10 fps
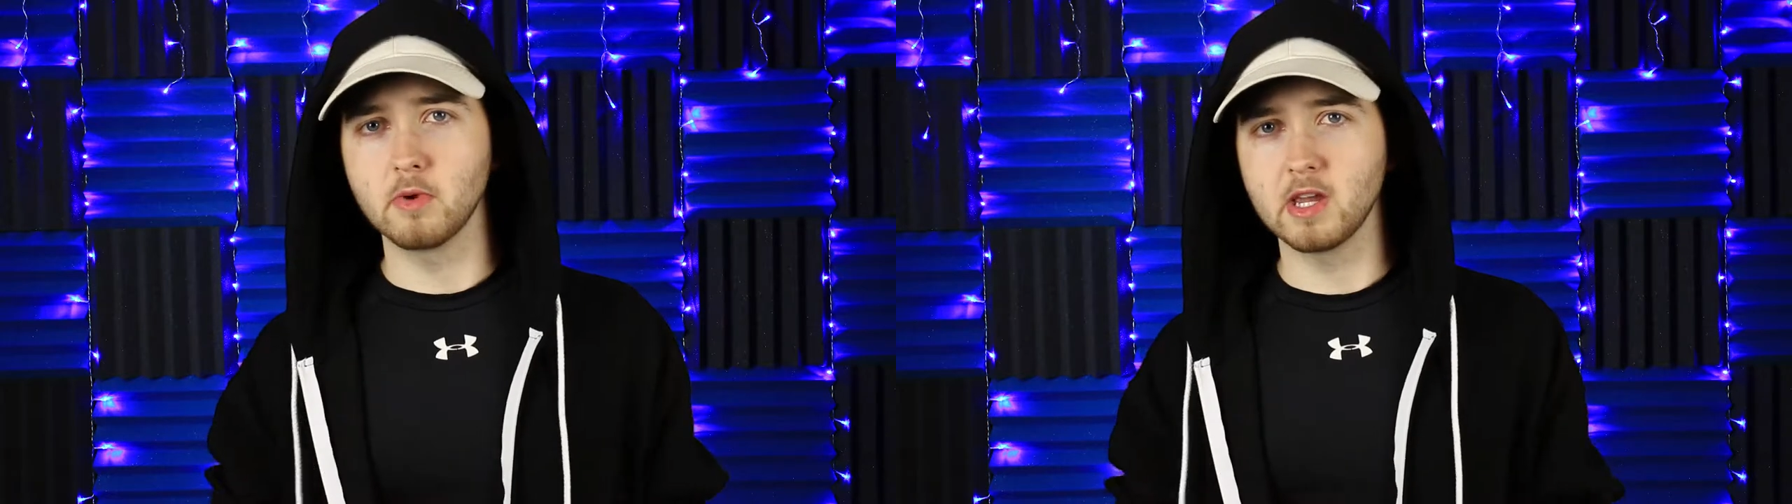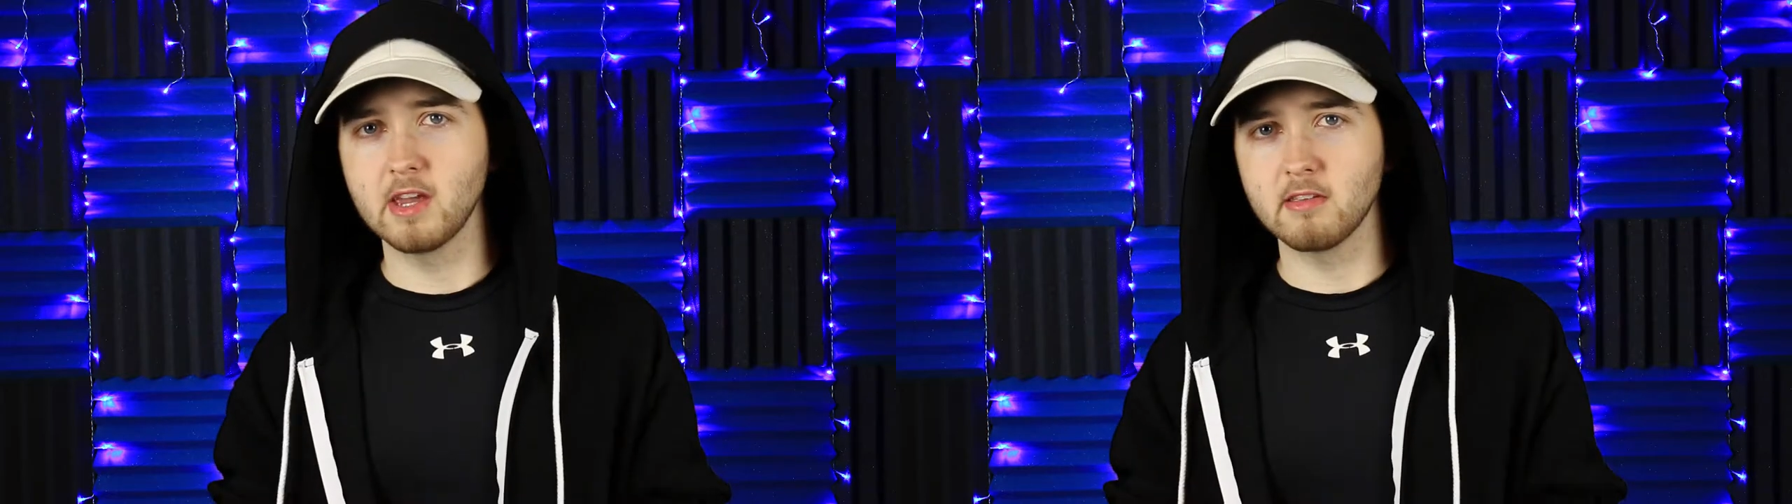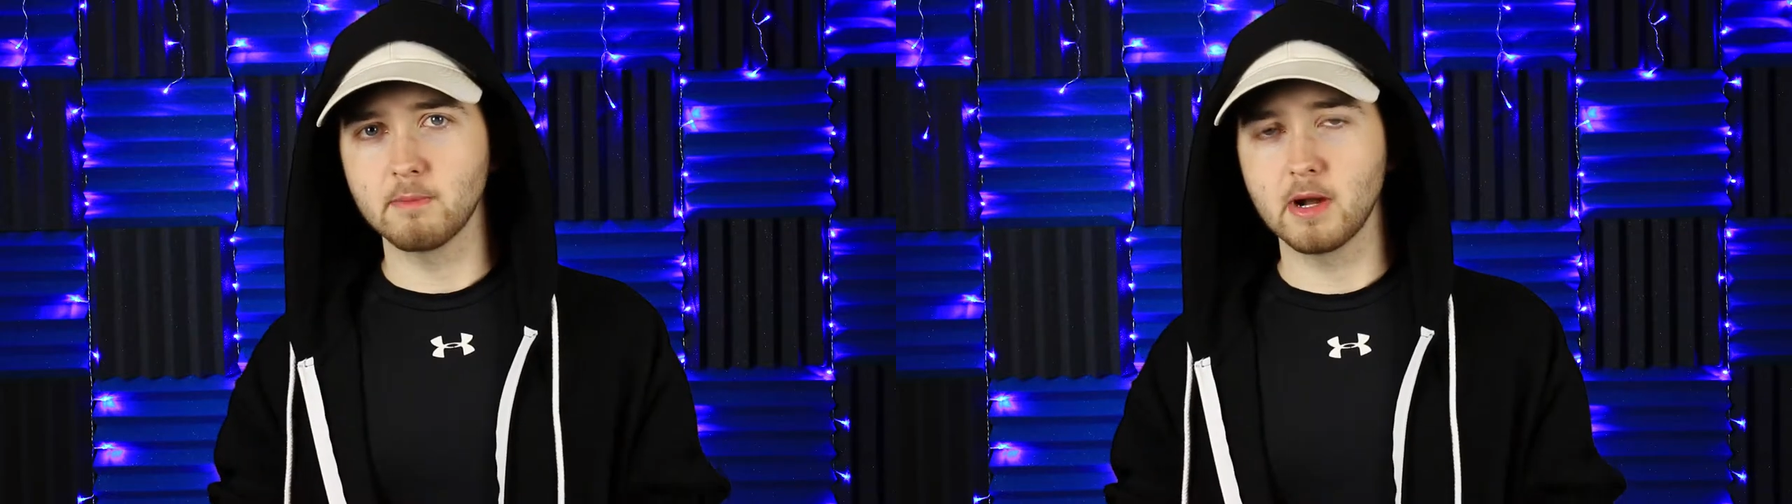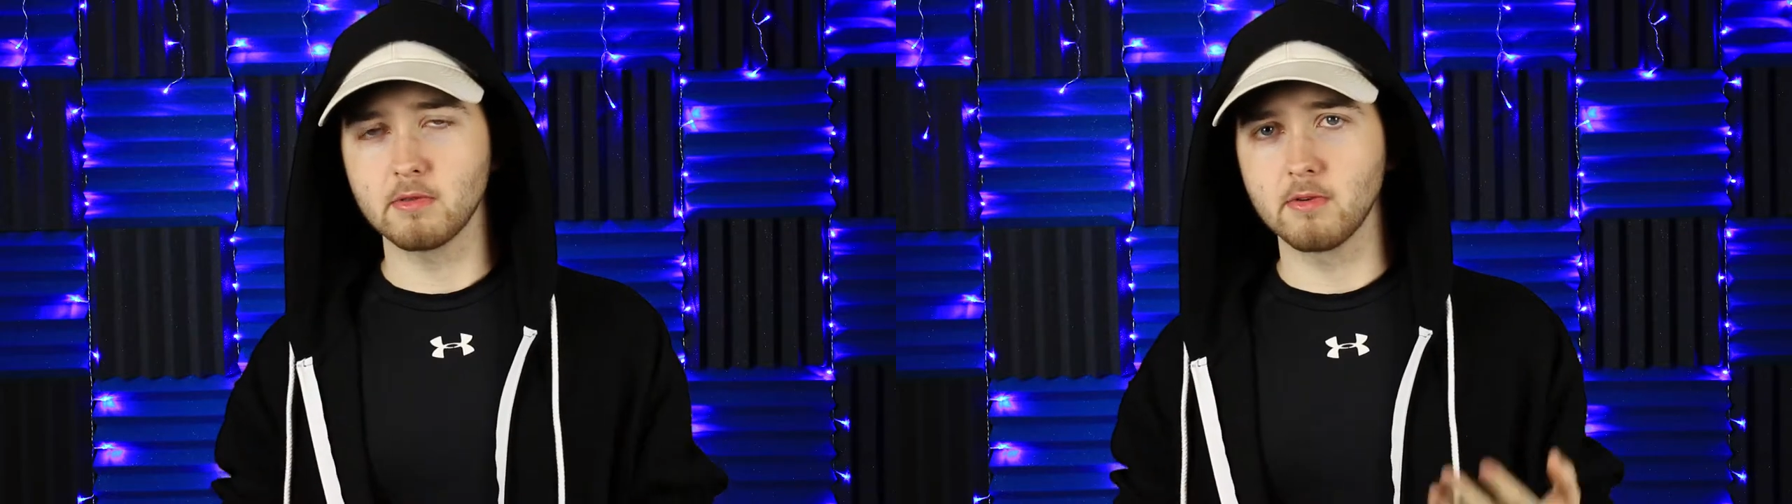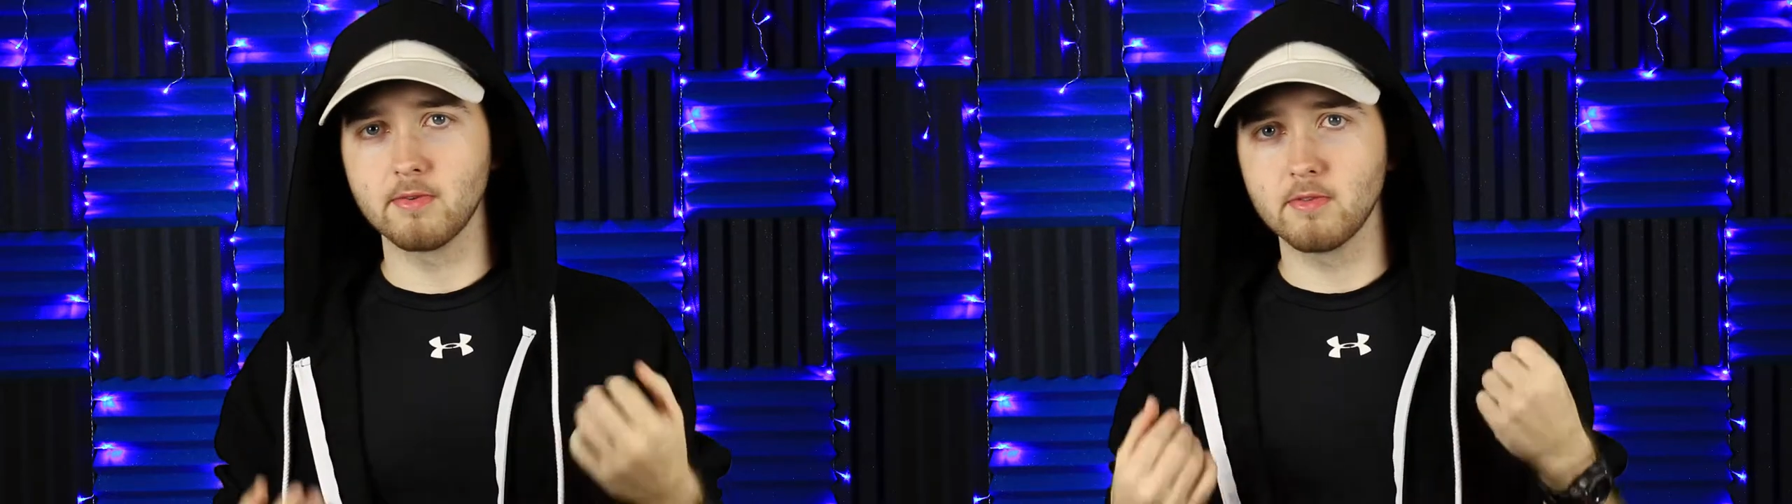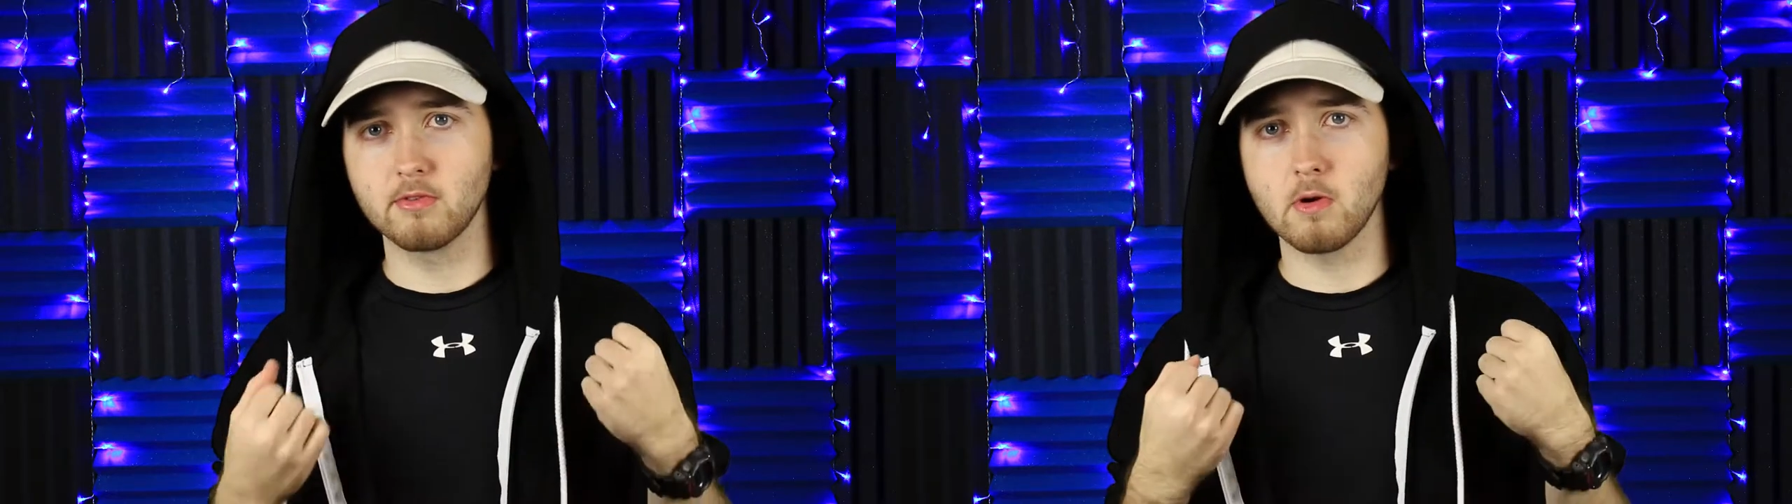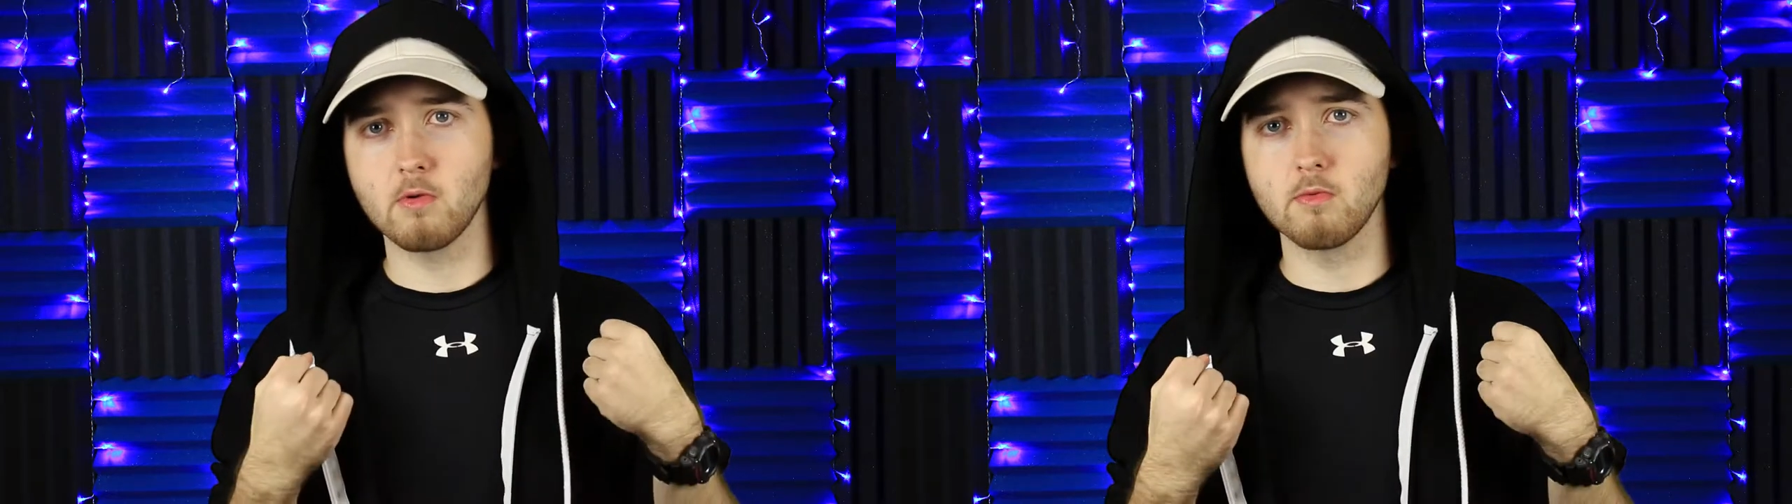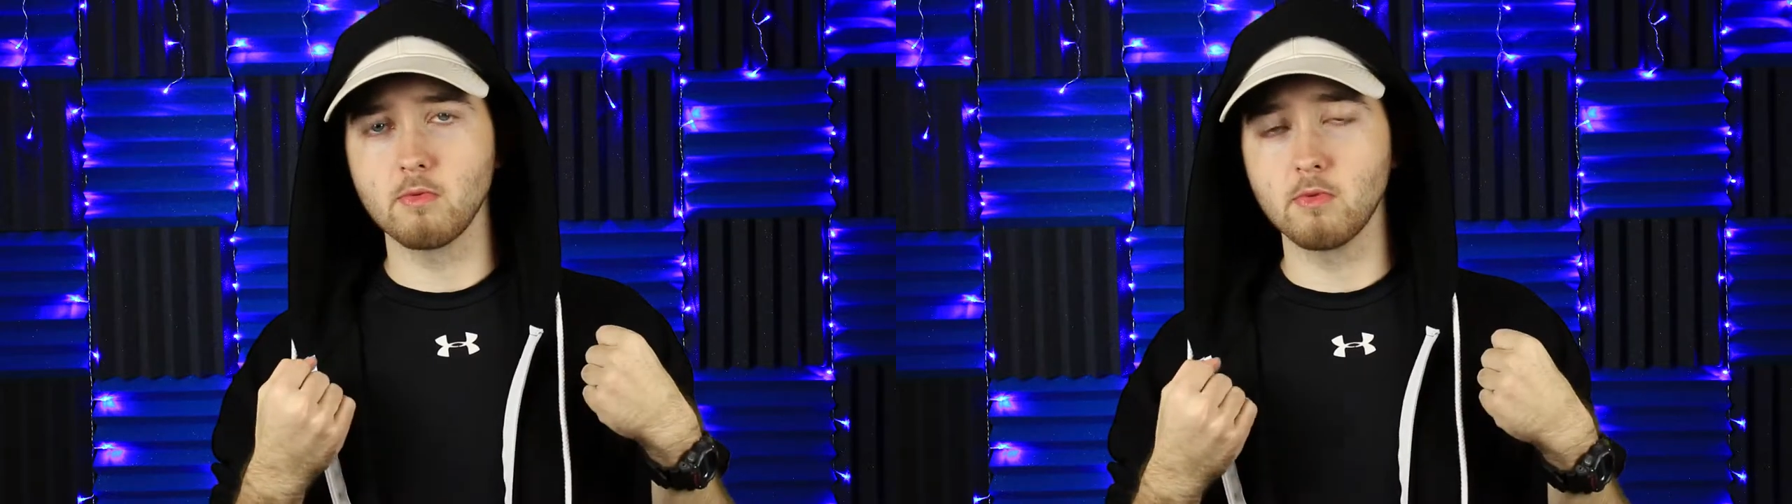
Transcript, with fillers: when he's about to start,